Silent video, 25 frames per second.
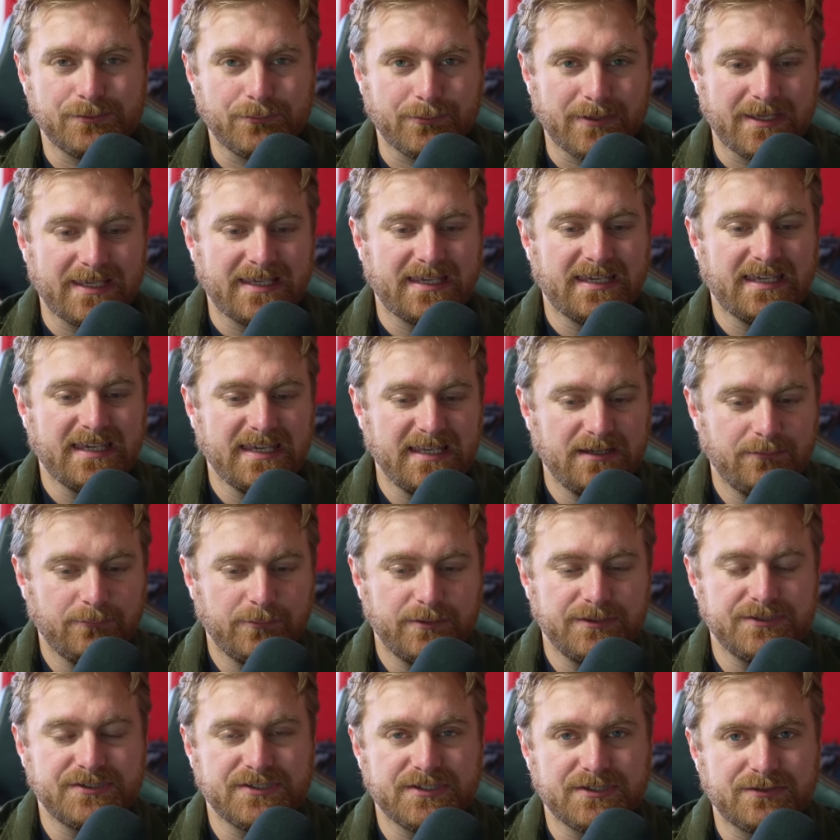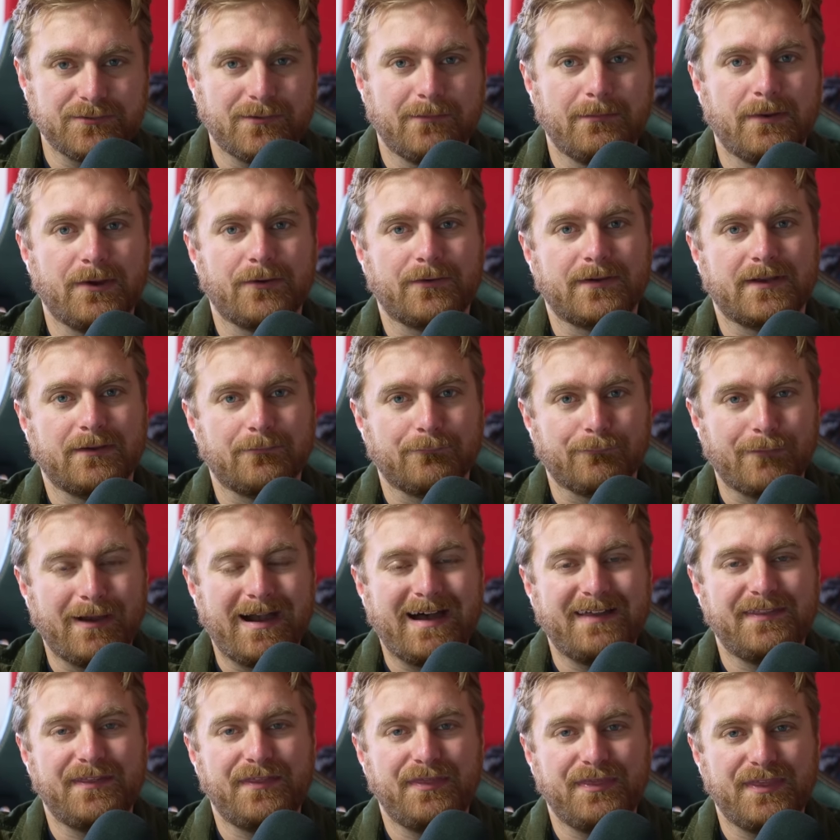Looking inwards into America
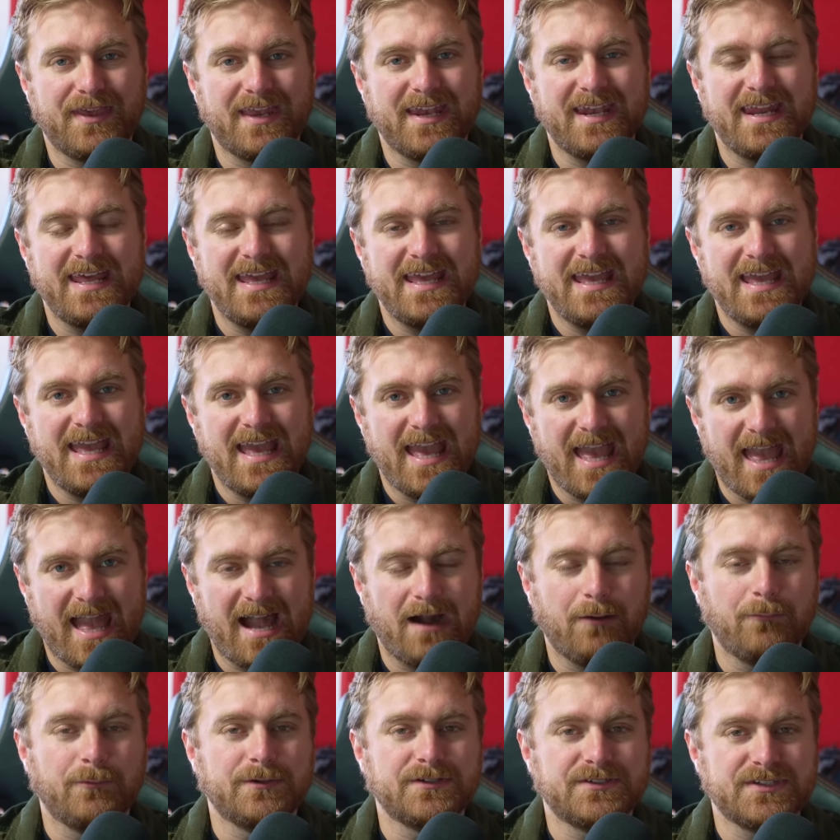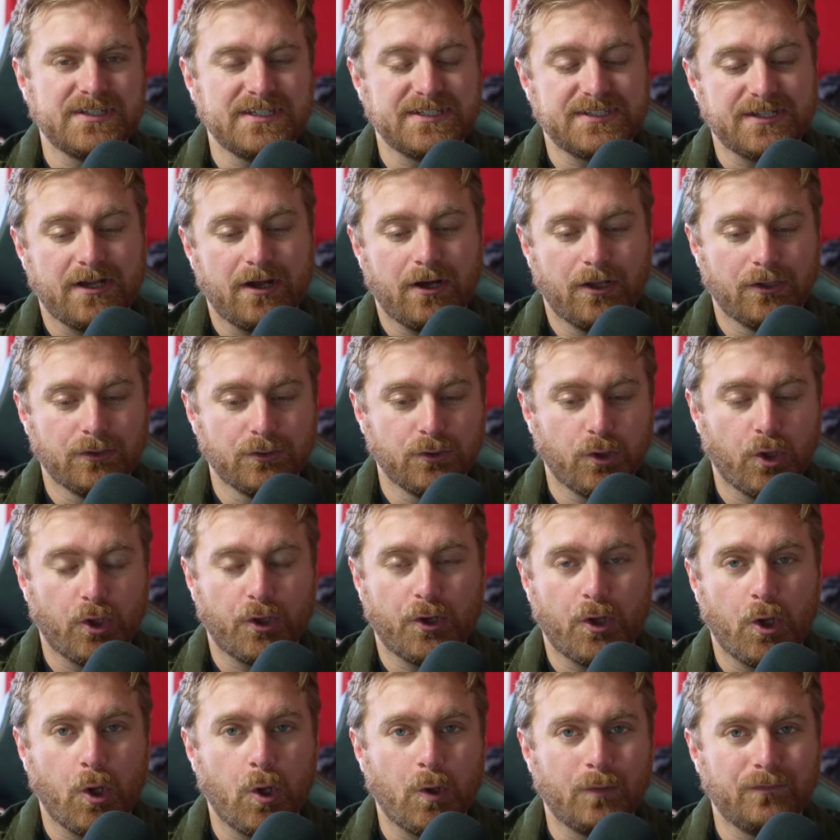rather than outwards is a
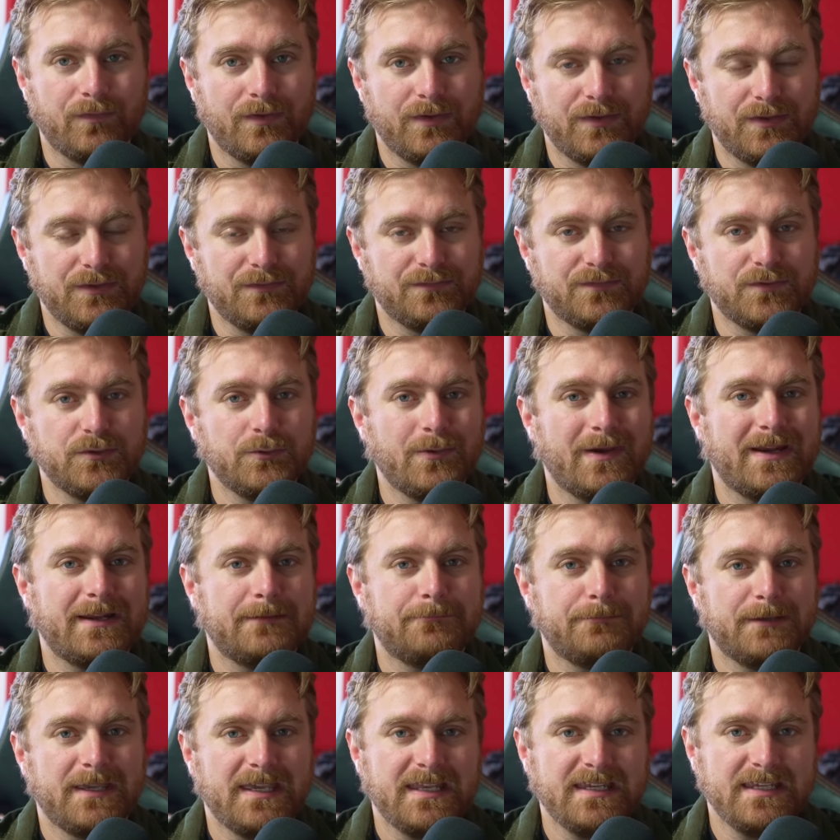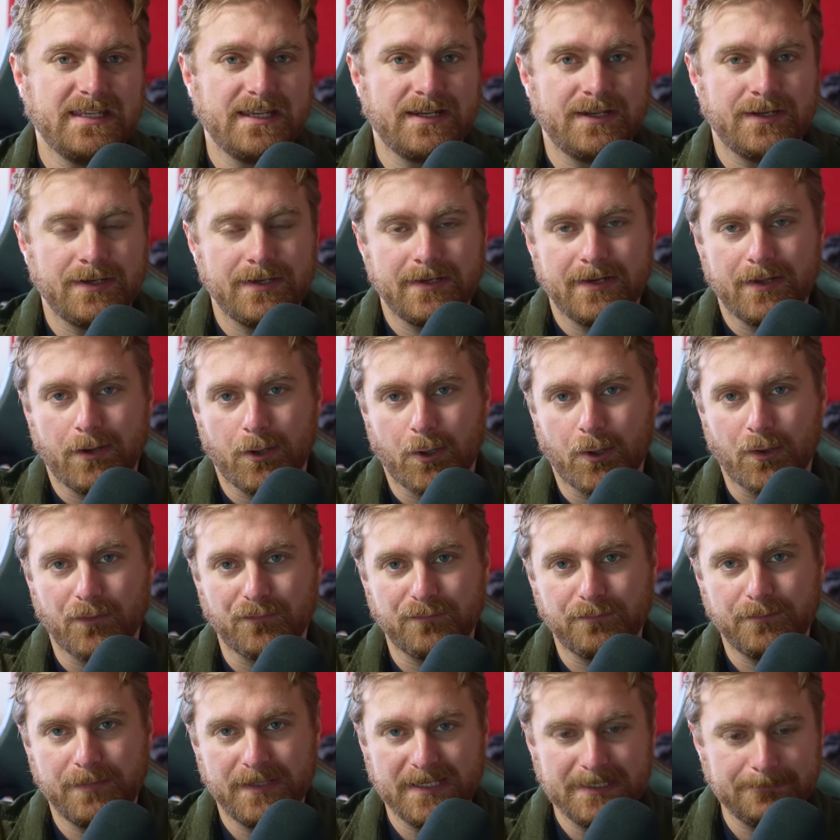lot of the view and opinion
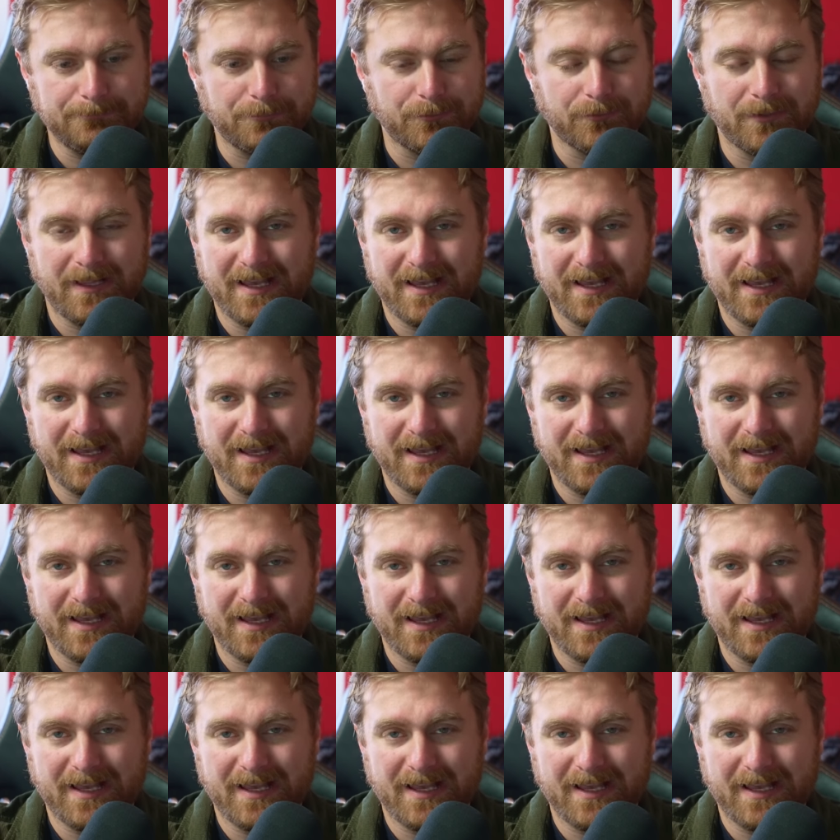of people.